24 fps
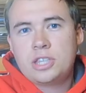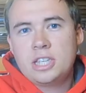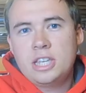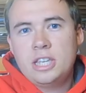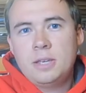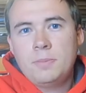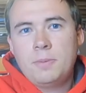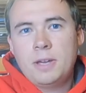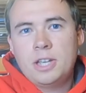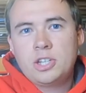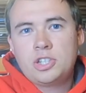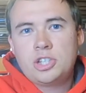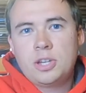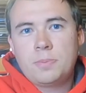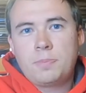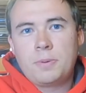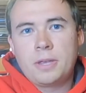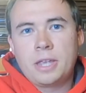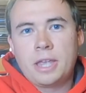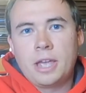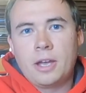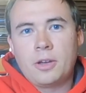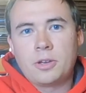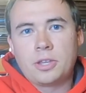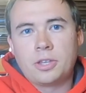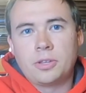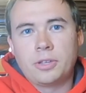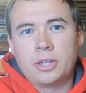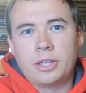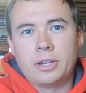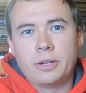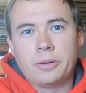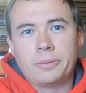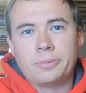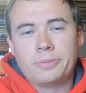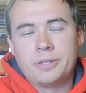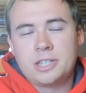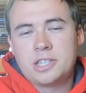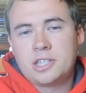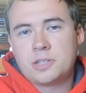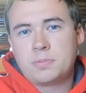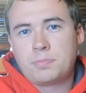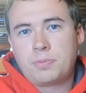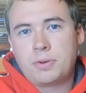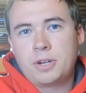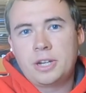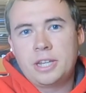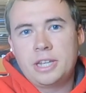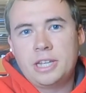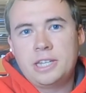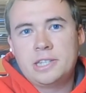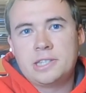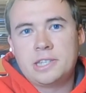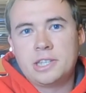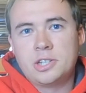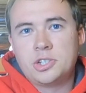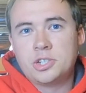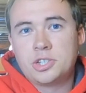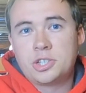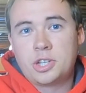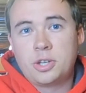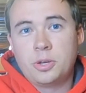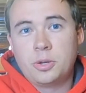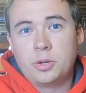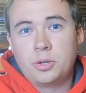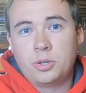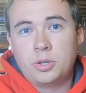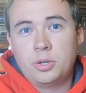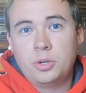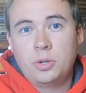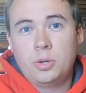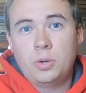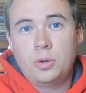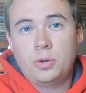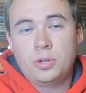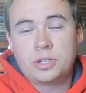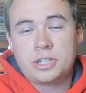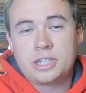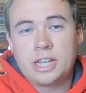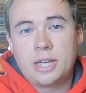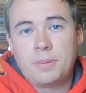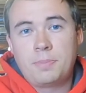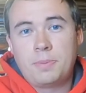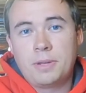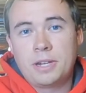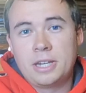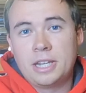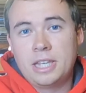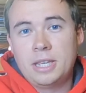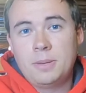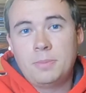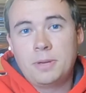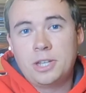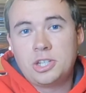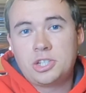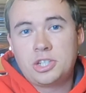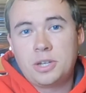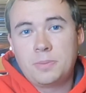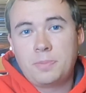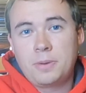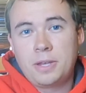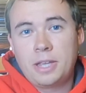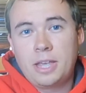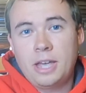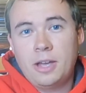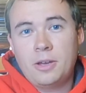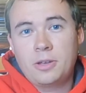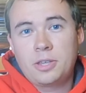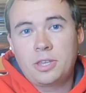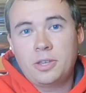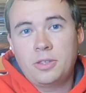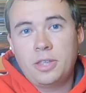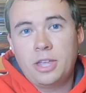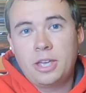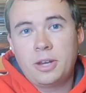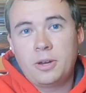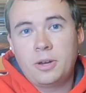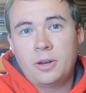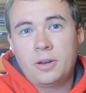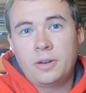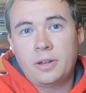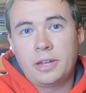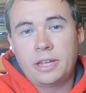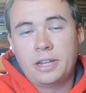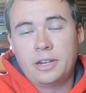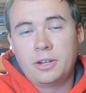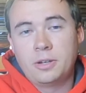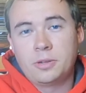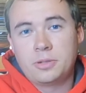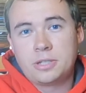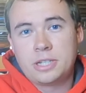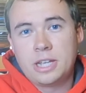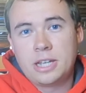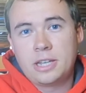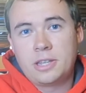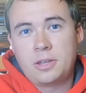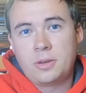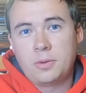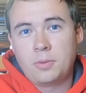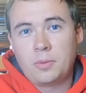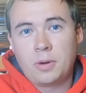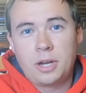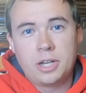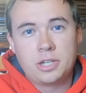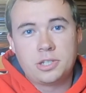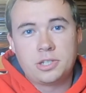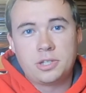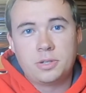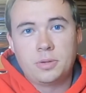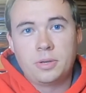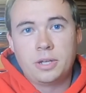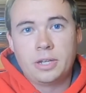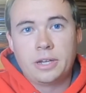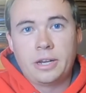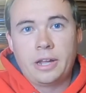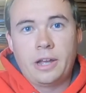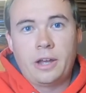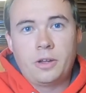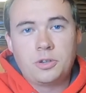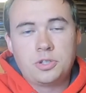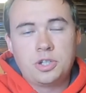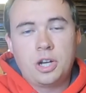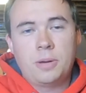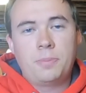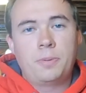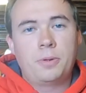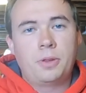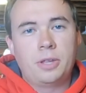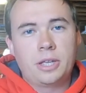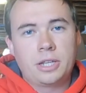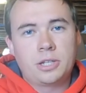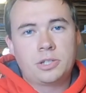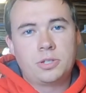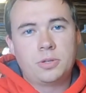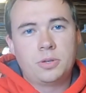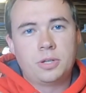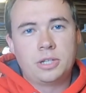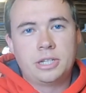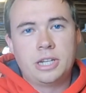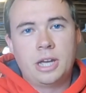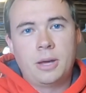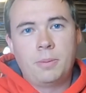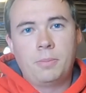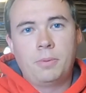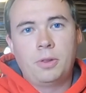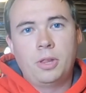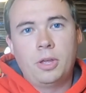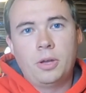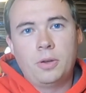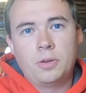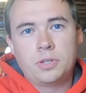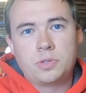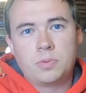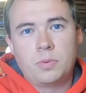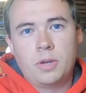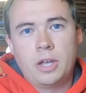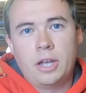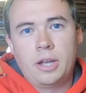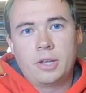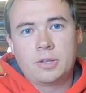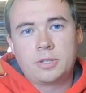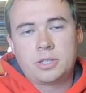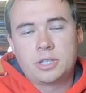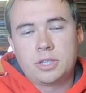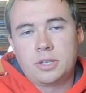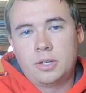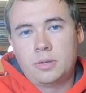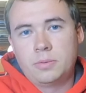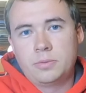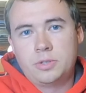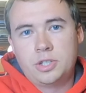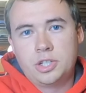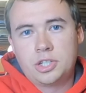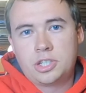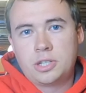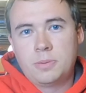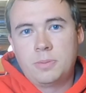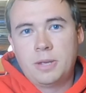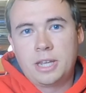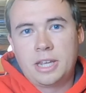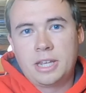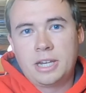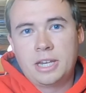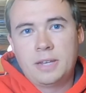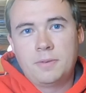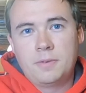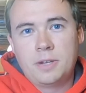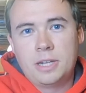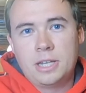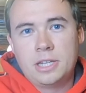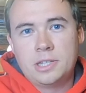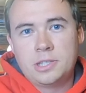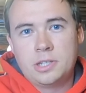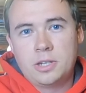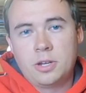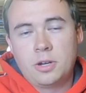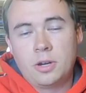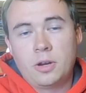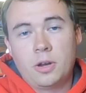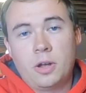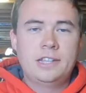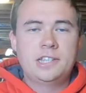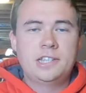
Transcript: the eBay shipping calculator. This is pretty easy. Just go to Google and type in eBay shipping calculator, and it'll take you right to it. I'll drop a link to it down below as well, so just to make it even easier.